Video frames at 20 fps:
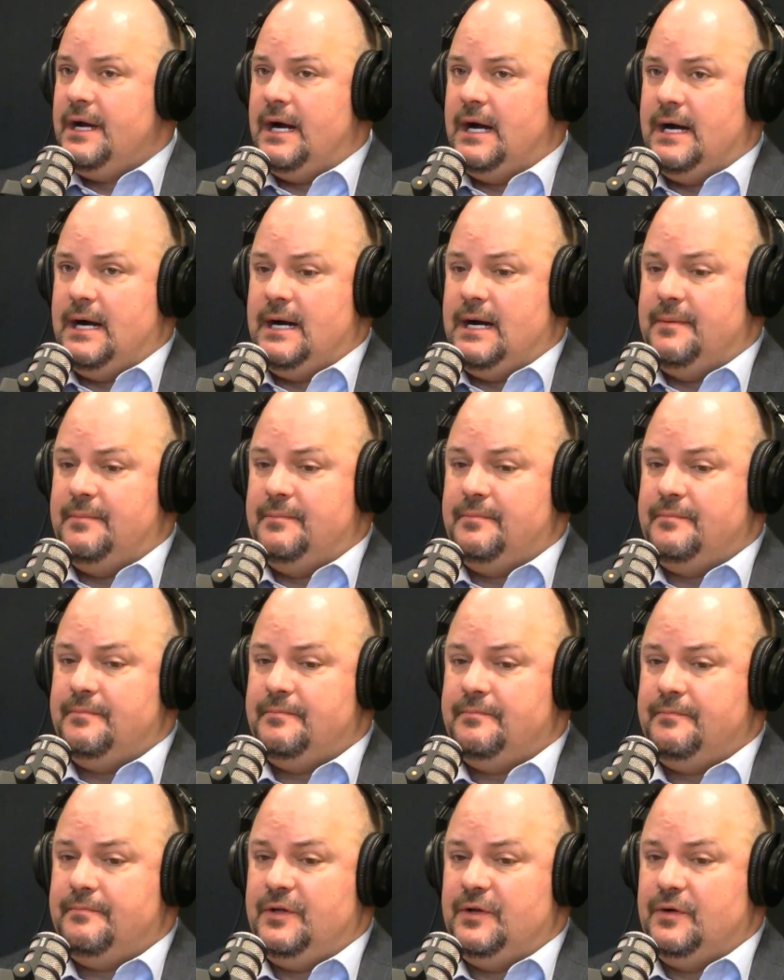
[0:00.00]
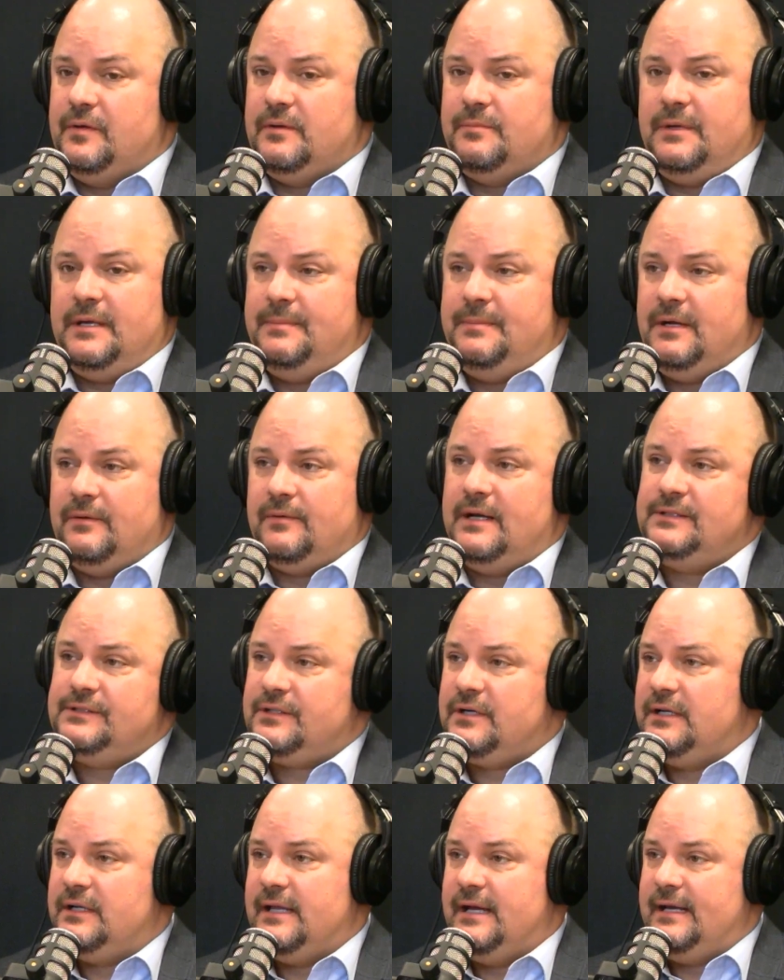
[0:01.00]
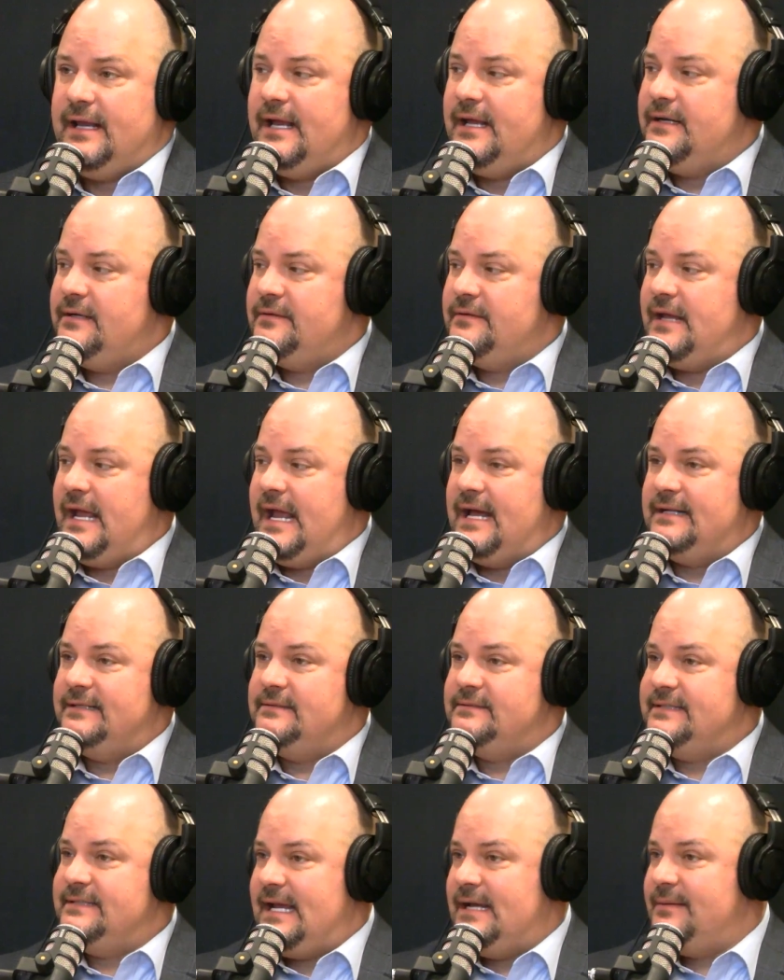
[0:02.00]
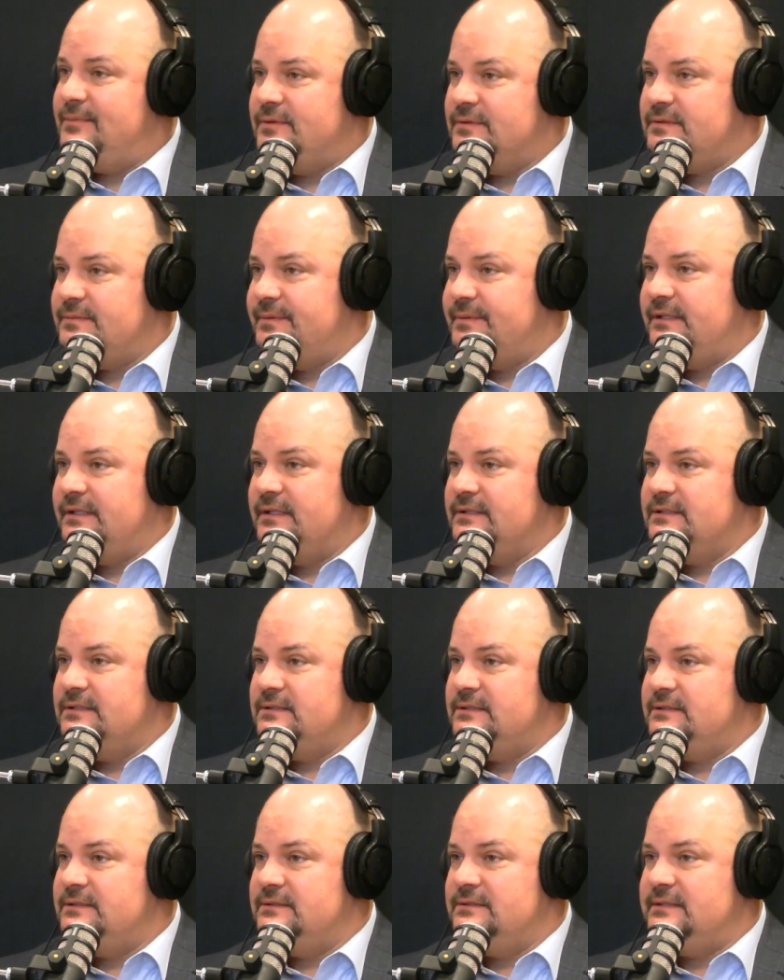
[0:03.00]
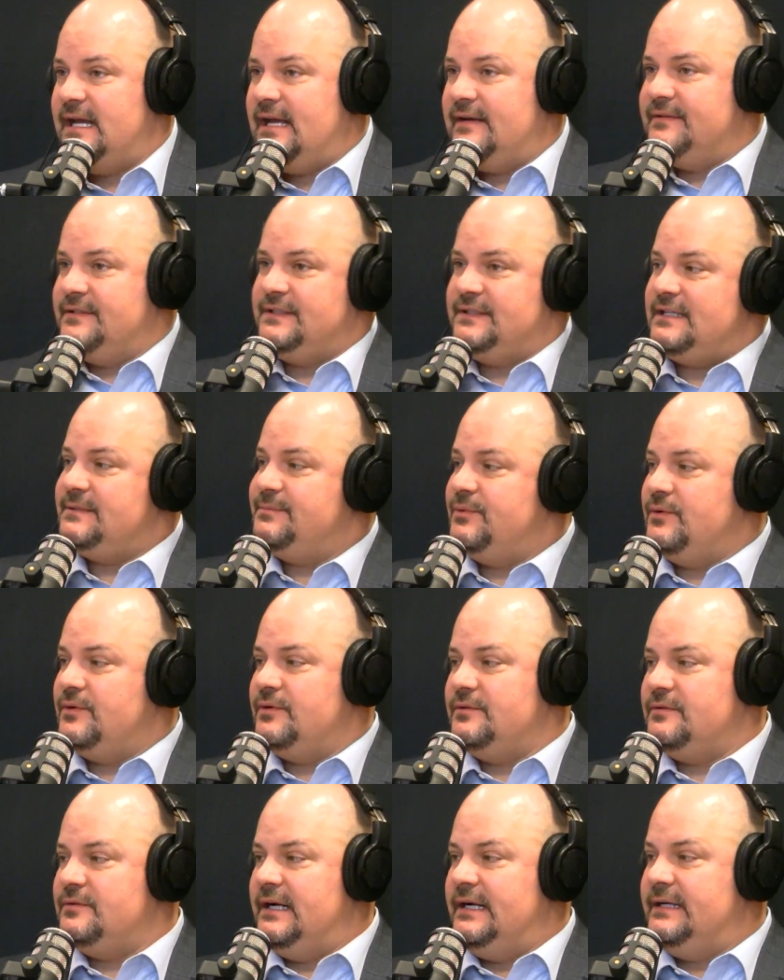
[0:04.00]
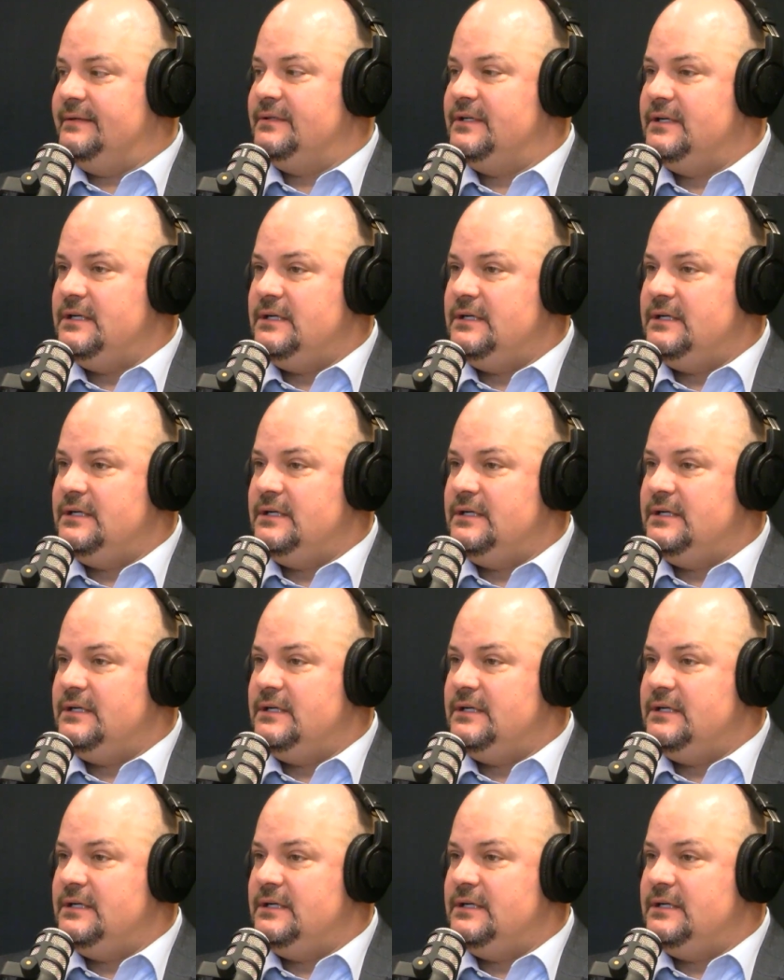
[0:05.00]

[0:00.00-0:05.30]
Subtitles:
There may be a restaurant that can't add tables because they have a cesspool, right?